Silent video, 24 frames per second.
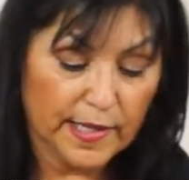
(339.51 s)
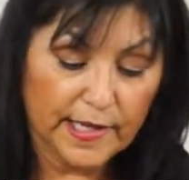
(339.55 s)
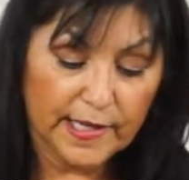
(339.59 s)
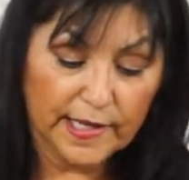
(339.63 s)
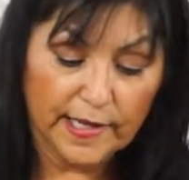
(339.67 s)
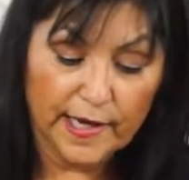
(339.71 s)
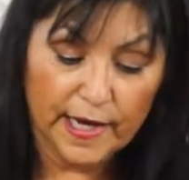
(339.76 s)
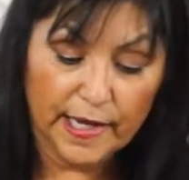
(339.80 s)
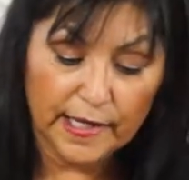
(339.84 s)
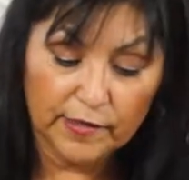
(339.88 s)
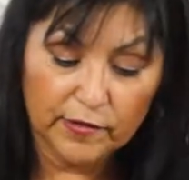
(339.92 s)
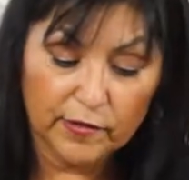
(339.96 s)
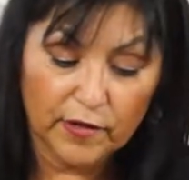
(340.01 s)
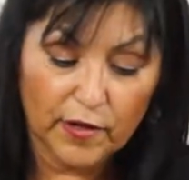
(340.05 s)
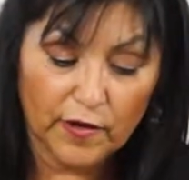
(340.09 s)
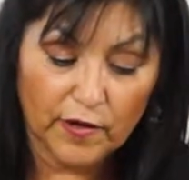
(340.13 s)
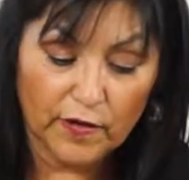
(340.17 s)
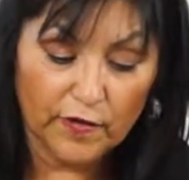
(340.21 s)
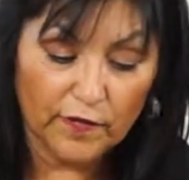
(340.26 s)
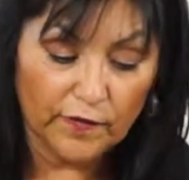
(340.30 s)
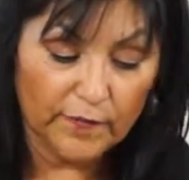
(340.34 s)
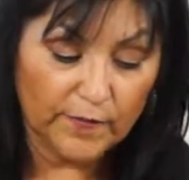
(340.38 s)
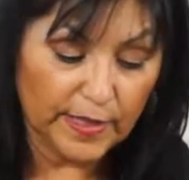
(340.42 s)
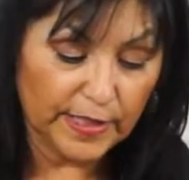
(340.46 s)
And I
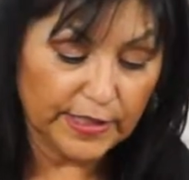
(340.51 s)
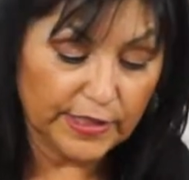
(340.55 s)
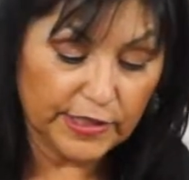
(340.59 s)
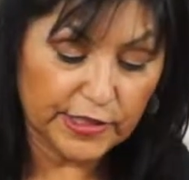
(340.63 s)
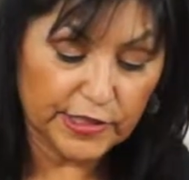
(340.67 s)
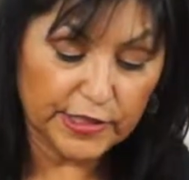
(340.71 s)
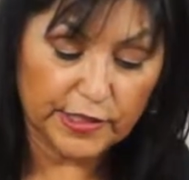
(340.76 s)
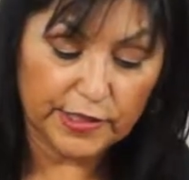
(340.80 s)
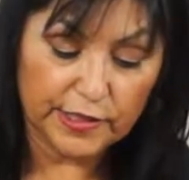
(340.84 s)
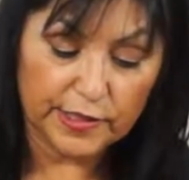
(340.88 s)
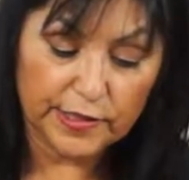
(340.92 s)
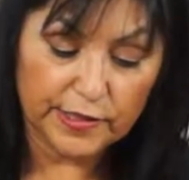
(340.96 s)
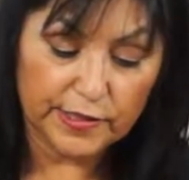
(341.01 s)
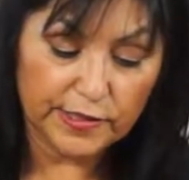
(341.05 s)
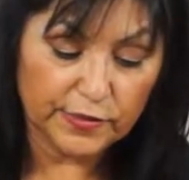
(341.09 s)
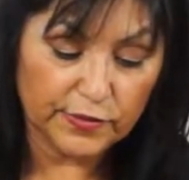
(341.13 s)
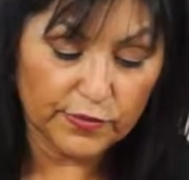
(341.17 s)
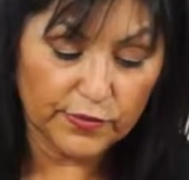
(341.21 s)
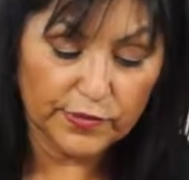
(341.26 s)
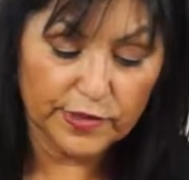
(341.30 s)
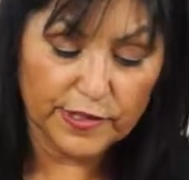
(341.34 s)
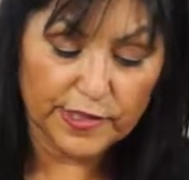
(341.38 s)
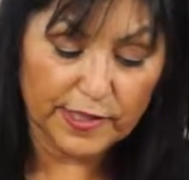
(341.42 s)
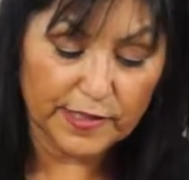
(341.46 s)
love my cheese,
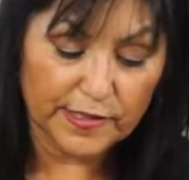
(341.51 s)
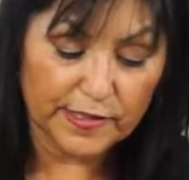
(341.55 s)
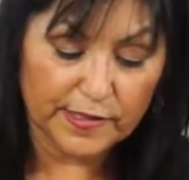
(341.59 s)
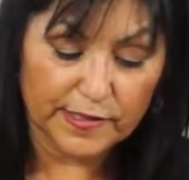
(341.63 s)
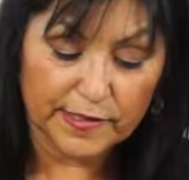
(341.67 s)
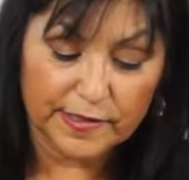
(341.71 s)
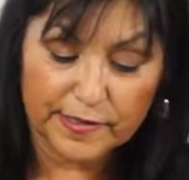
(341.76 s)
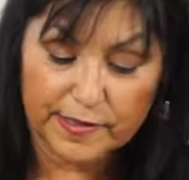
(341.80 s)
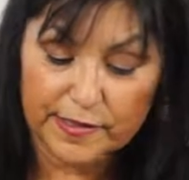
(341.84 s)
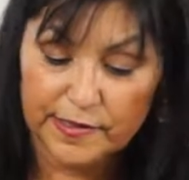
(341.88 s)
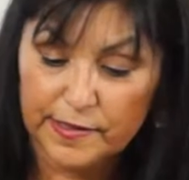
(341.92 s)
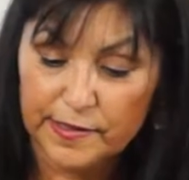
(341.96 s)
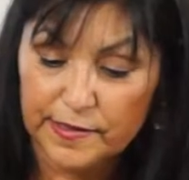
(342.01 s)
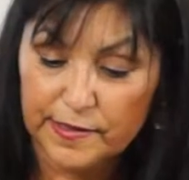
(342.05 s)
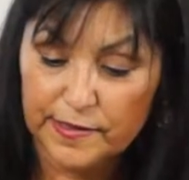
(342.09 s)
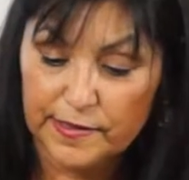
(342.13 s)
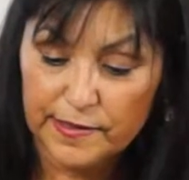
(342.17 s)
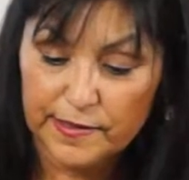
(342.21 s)
who doesn't?